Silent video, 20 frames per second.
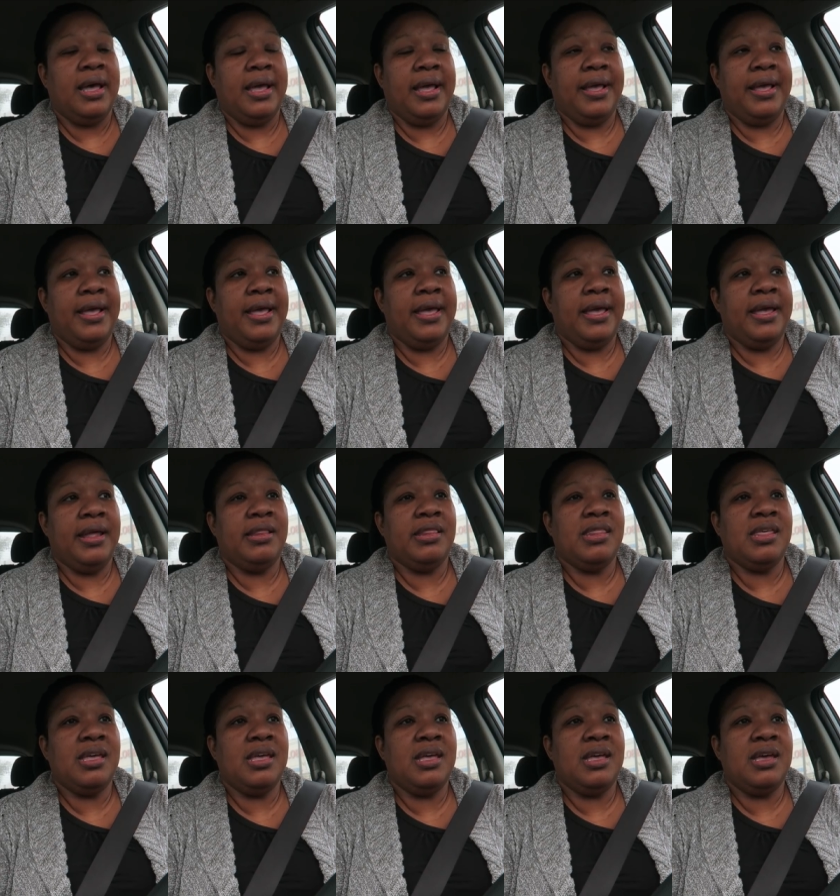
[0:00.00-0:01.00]

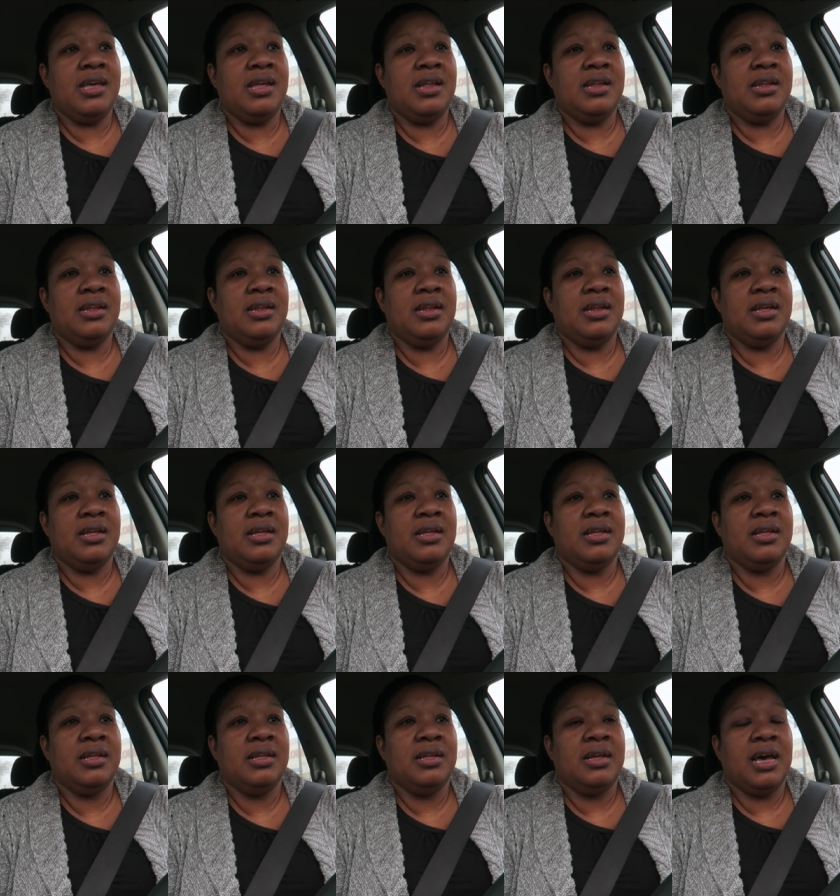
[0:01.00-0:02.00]
And then
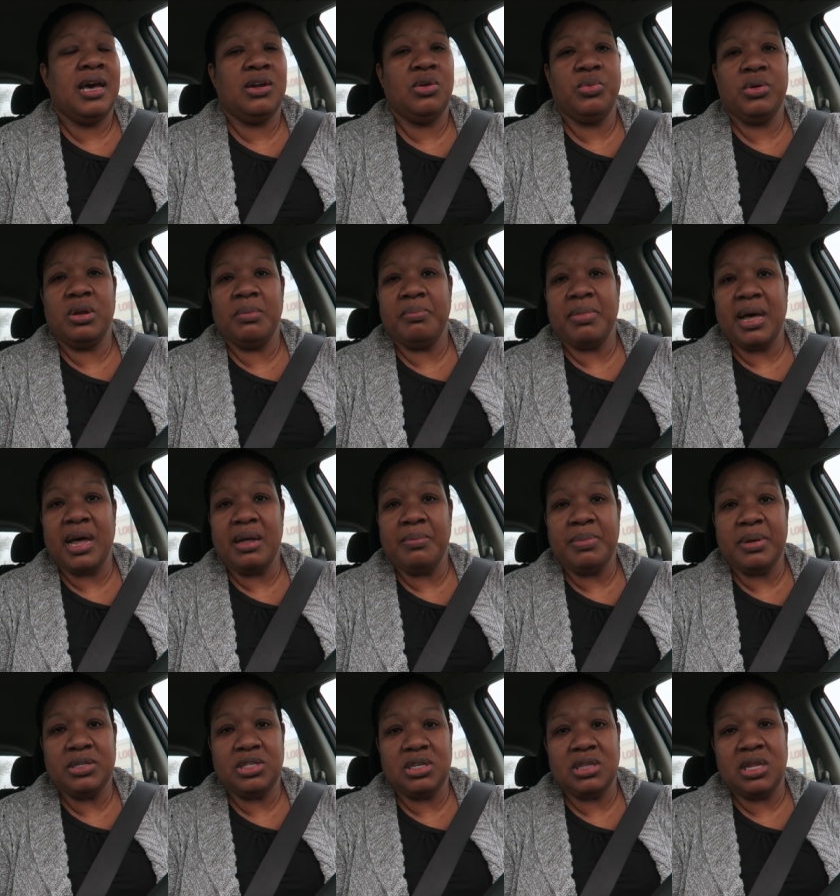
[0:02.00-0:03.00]
I don't wanna buy a
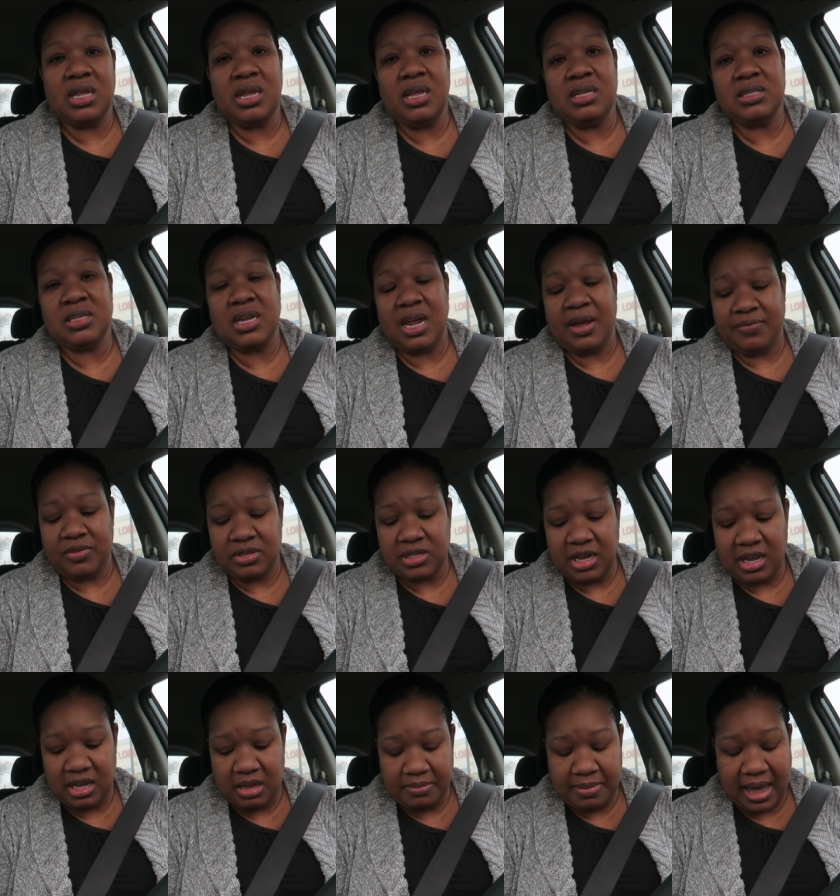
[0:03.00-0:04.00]
bunch of things and have to
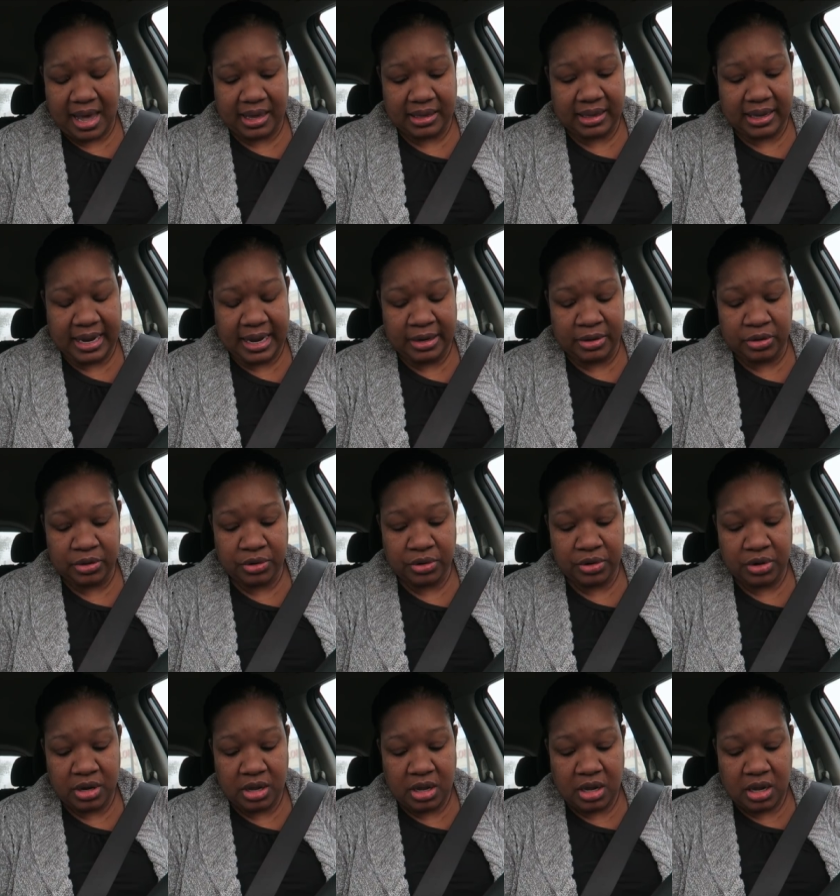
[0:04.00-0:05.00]
take it back
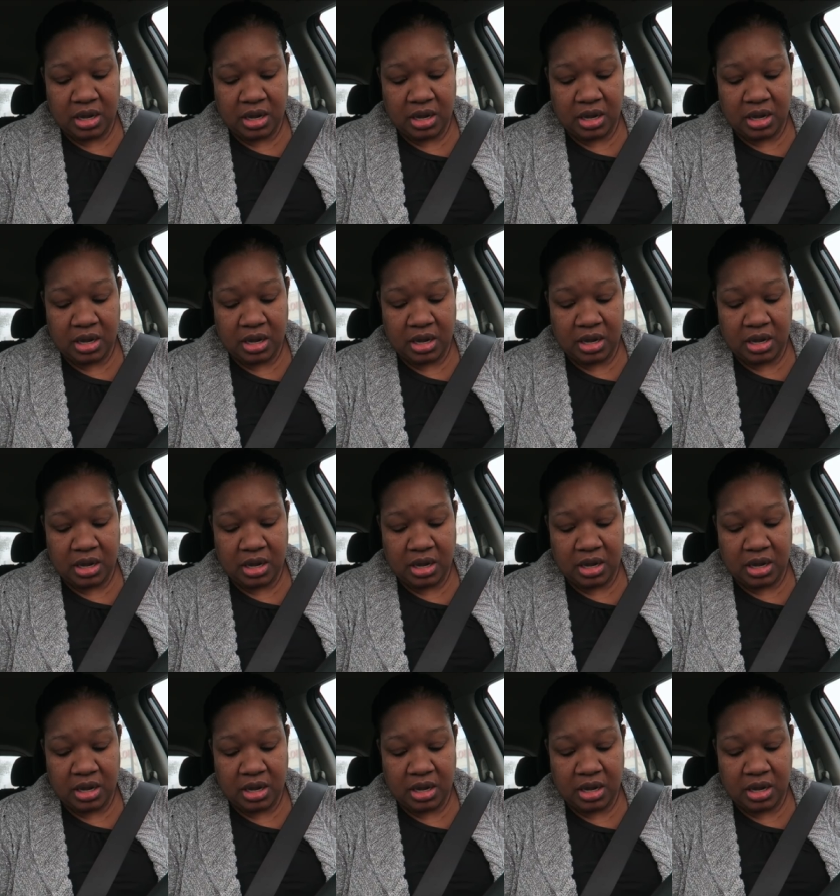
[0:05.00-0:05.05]
later.